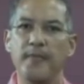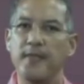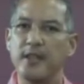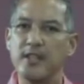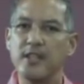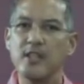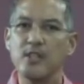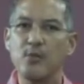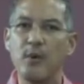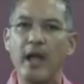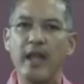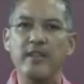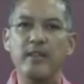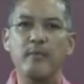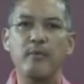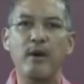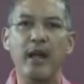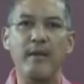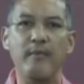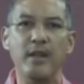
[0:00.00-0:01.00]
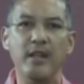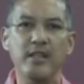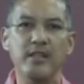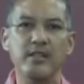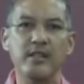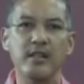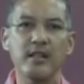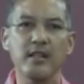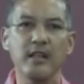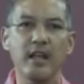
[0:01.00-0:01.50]
This is why the Prime
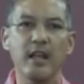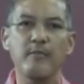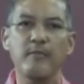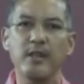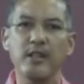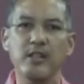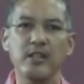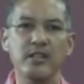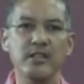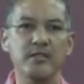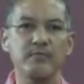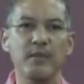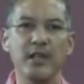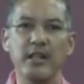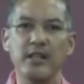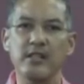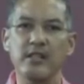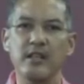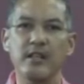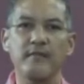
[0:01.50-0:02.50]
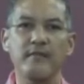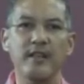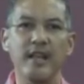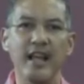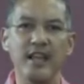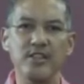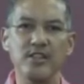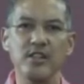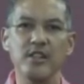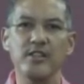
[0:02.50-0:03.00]
Minister and Minister of
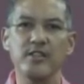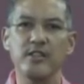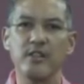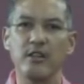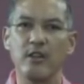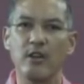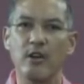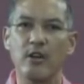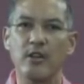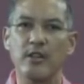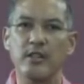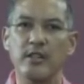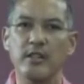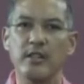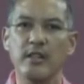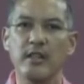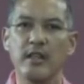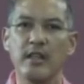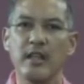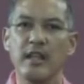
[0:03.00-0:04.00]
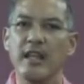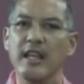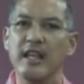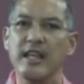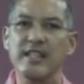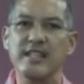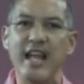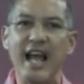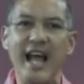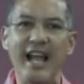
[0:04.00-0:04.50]
National Security
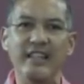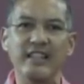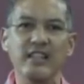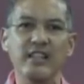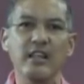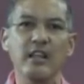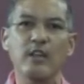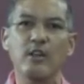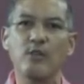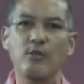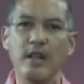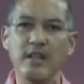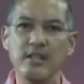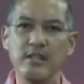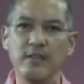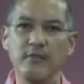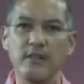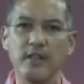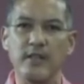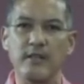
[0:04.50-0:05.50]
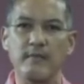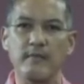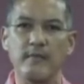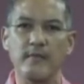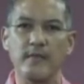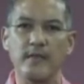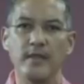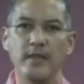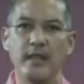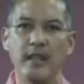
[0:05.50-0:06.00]
is acting aggressively
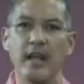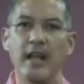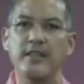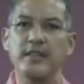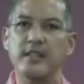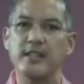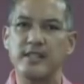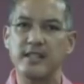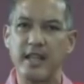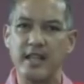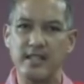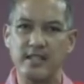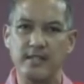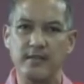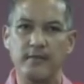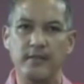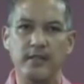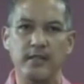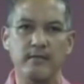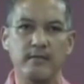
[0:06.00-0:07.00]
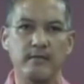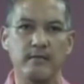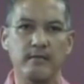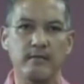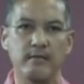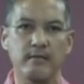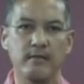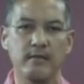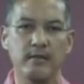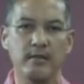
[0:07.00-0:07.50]
and decisively.
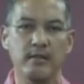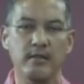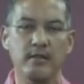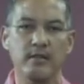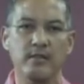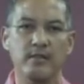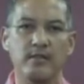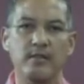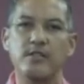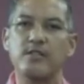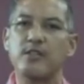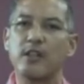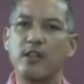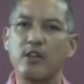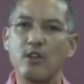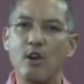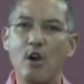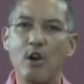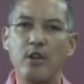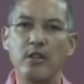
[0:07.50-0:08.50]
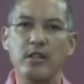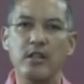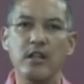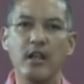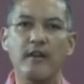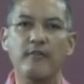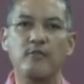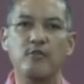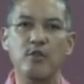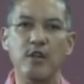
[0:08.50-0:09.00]
The security
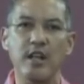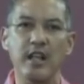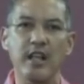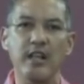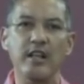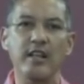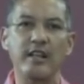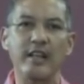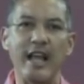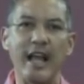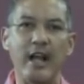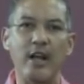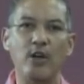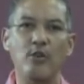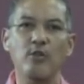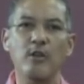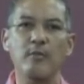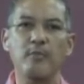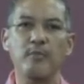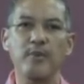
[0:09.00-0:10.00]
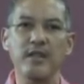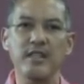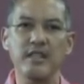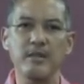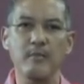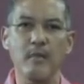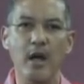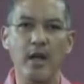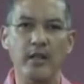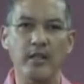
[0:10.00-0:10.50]
of Grenada, Carriacou and
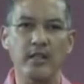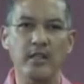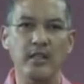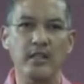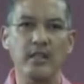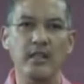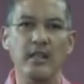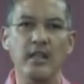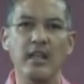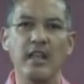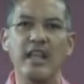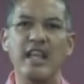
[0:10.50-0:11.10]
Petit Martinique